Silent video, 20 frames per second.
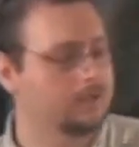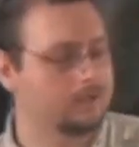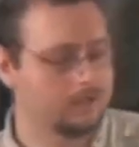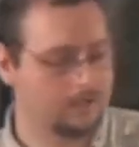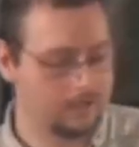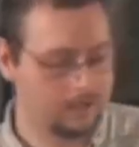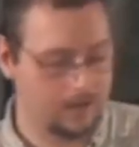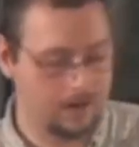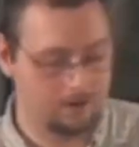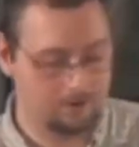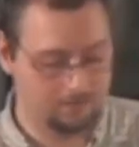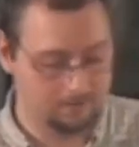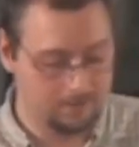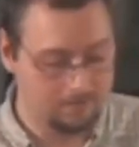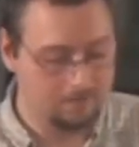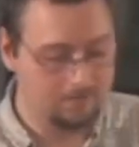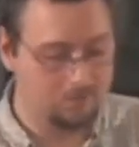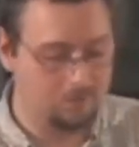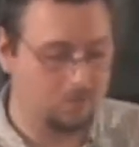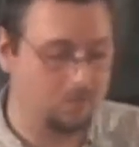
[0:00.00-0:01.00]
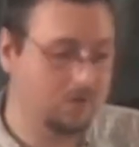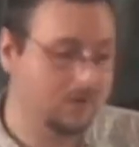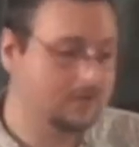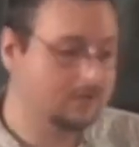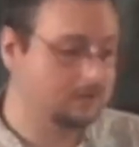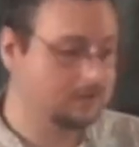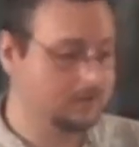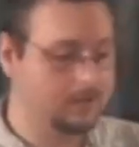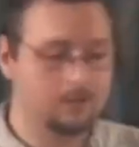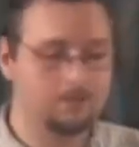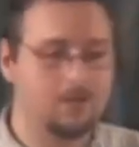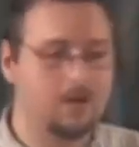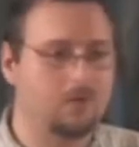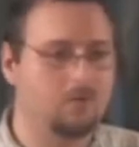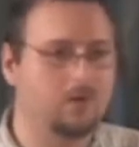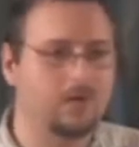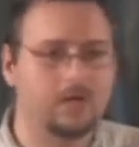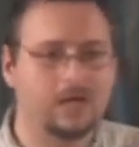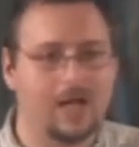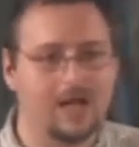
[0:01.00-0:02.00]
And, and I remember wiggling
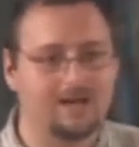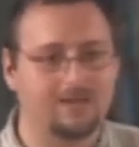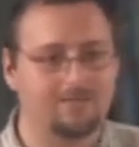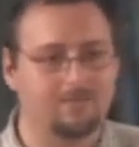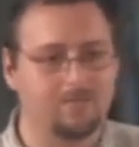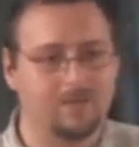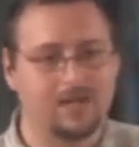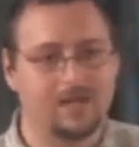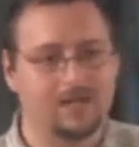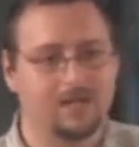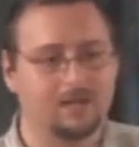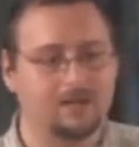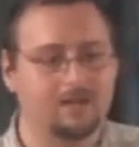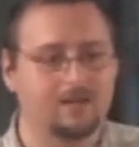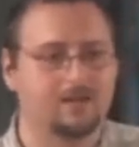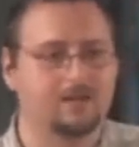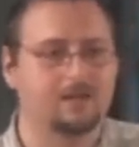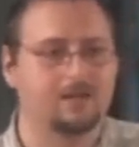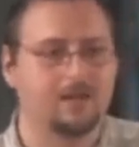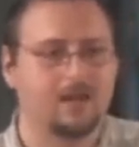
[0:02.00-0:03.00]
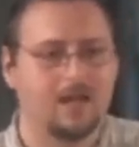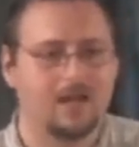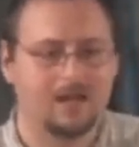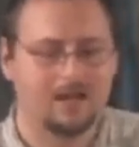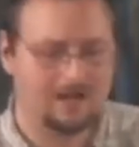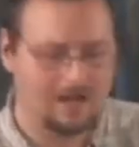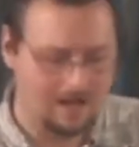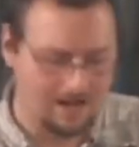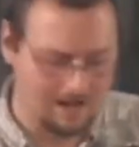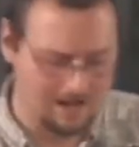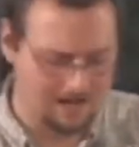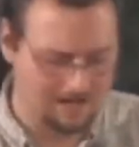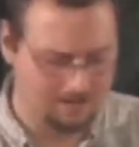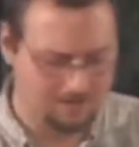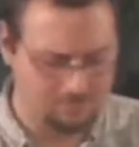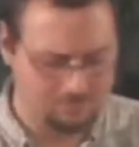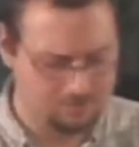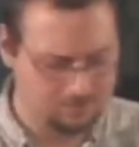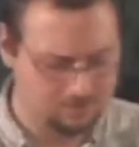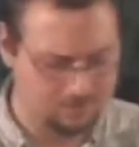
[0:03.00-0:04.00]
my way out of bed. I, I
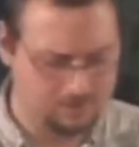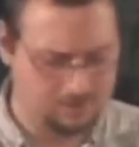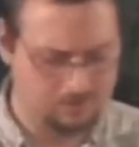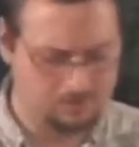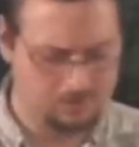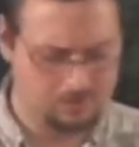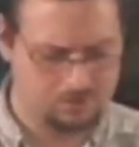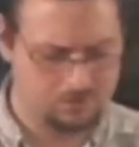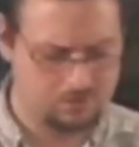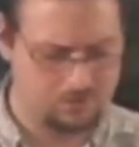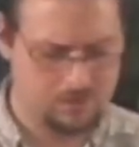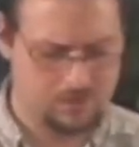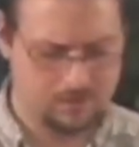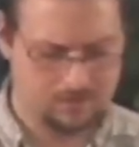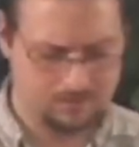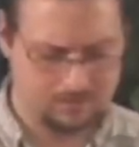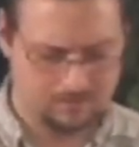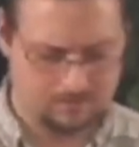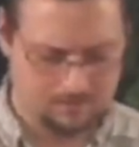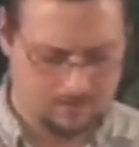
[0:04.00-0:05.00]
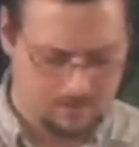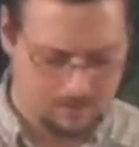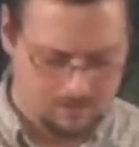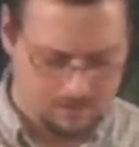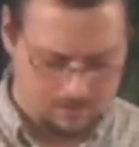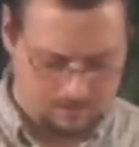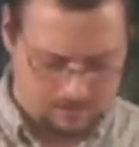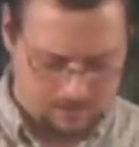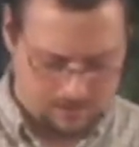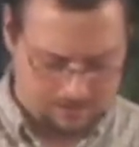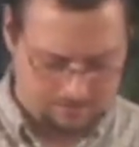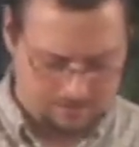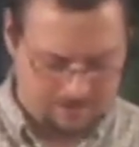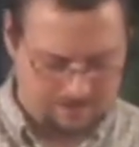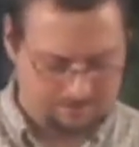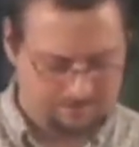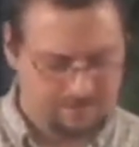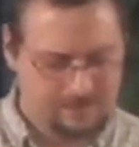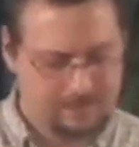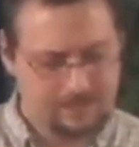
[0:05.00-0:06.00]
had almost no strength, and, and
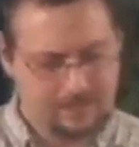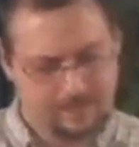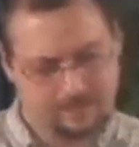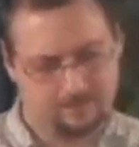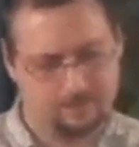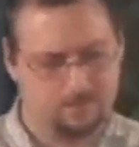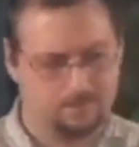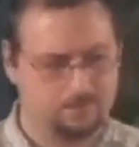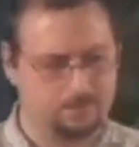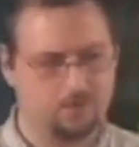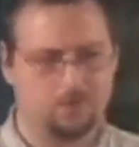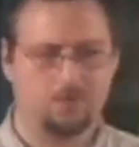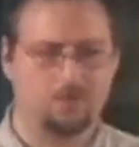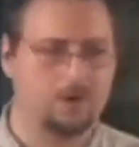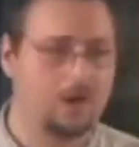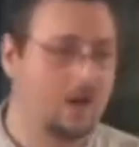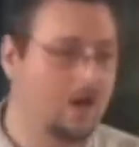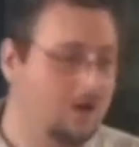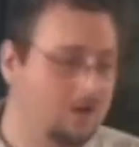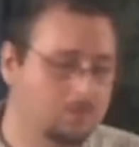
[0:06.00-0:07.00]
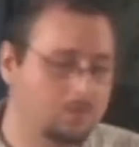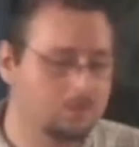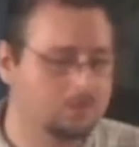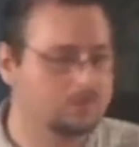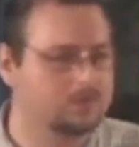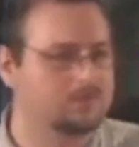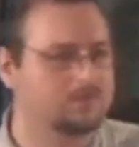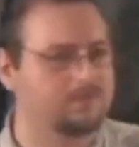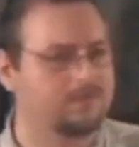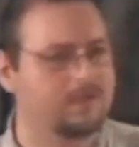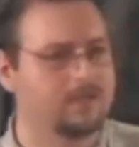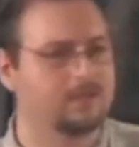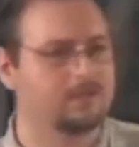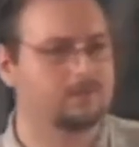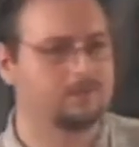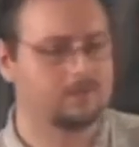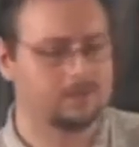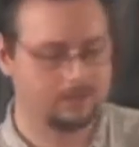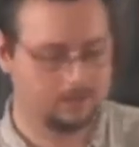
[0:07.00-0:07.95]
my feet hit the floor, and I almost fell.